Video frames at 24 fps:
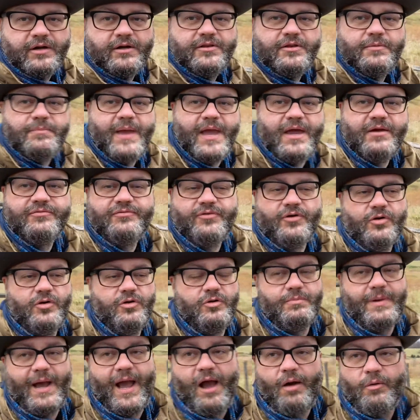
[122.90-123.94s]
the man for
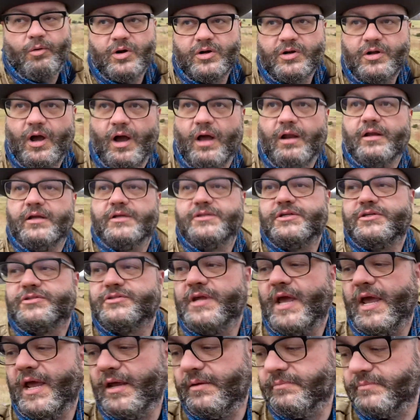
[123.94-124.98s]
whom Howard College is
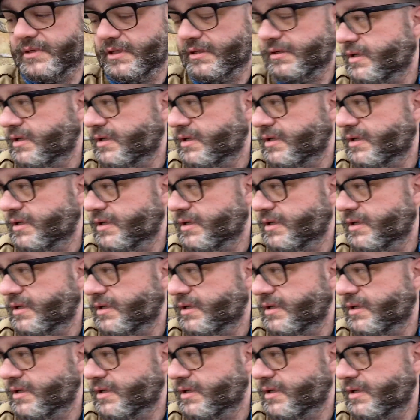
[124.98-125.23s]
named,